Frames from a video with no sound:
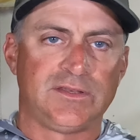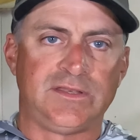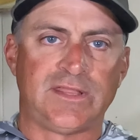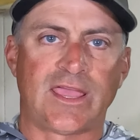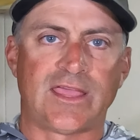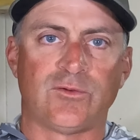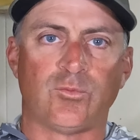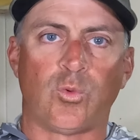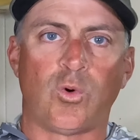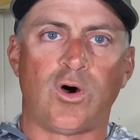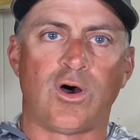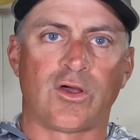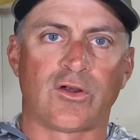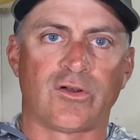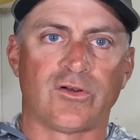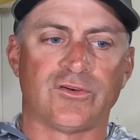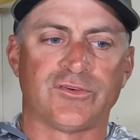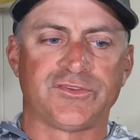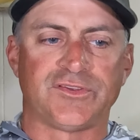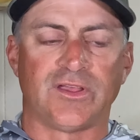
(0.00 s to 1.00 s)
dead
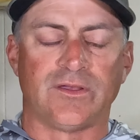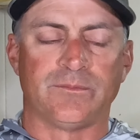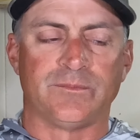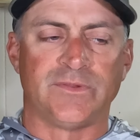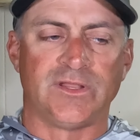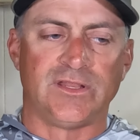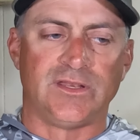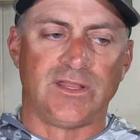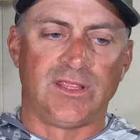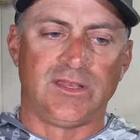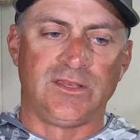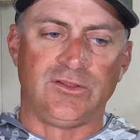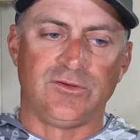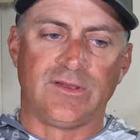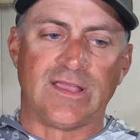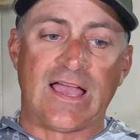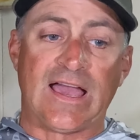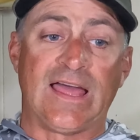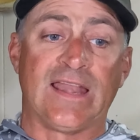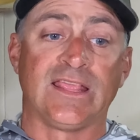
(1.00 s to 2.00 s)
water or something, and
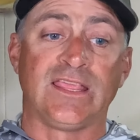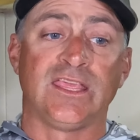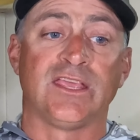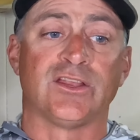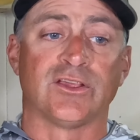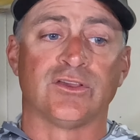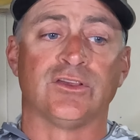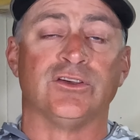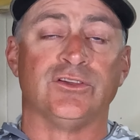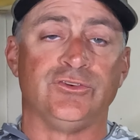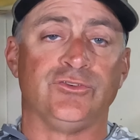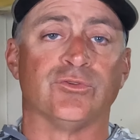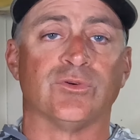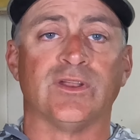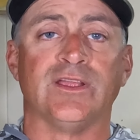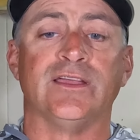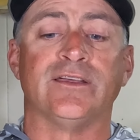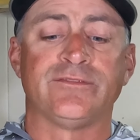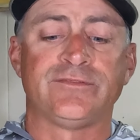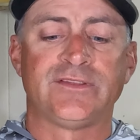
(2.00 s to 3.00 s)
you got to get a good
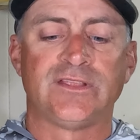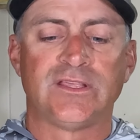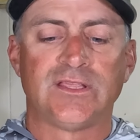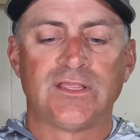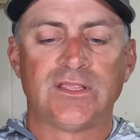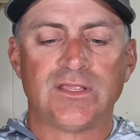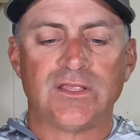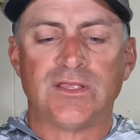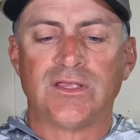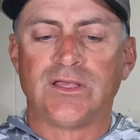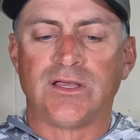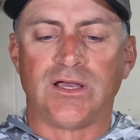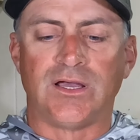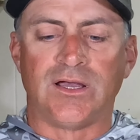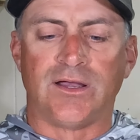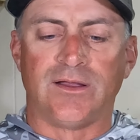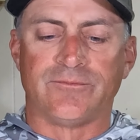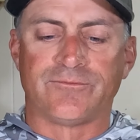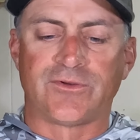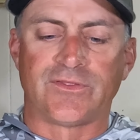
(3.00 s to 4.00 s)
drift
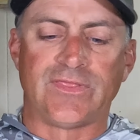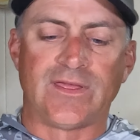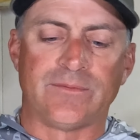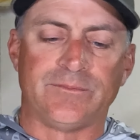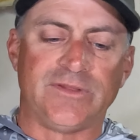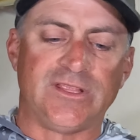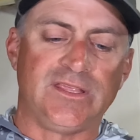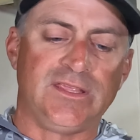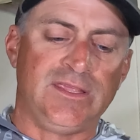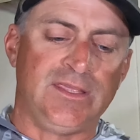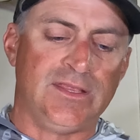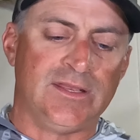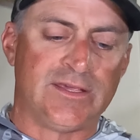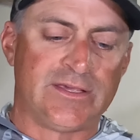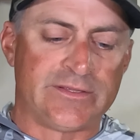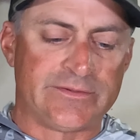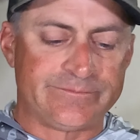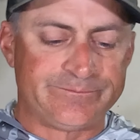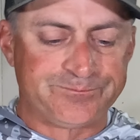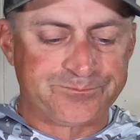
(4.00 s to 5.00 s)
for them to eat
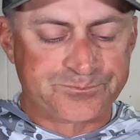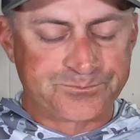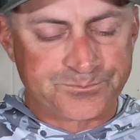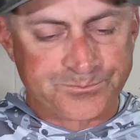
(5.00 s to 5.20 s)
it.